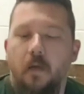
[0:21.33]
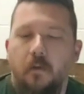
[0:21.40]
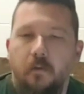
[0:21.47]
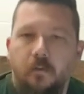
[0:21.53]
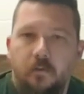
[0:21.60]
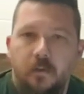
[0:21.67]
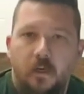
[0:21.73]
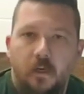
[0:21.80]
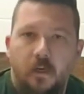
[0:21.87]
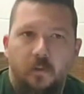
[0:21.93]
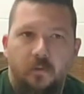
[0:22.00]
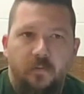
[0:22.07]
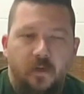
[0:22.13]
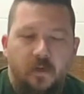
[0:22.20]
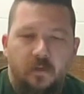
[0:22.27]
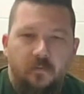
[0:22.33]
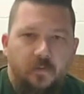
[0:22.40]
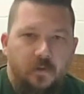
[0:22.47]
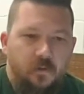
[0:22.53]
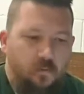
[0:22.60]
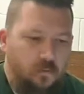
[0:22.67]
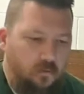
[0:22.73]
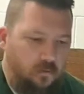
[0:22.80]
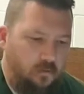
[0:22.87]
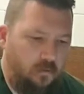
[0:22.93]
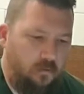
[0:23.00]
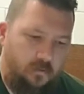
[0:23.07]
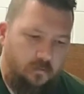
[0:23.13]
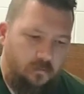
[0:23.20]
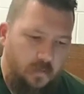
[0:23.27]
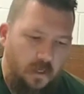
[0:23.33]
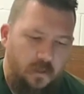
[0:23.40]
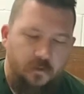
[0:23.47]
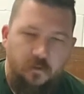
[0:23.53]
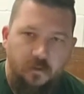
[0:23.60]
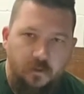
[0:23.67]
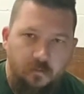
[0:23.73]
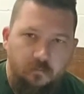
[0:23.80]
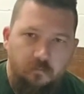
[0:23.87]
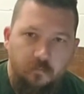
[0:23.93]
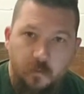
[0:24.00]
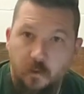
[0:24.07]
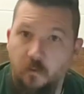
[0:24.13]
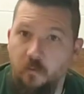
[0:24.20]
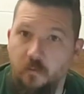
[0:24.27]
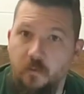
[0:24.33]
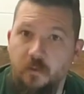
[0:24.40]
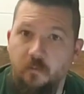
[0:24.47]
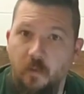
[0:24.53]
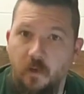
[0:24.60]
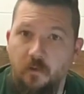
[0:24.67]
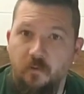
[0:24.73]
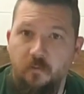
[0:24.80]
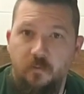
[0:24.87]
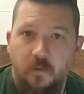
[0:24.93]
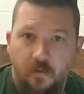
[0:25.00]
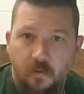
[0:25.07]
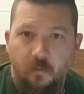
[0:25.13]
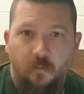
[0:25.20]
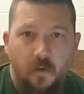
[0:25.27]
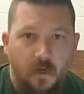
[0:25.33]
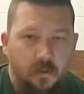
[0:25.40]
And I believe that individual actually used mushrooms in their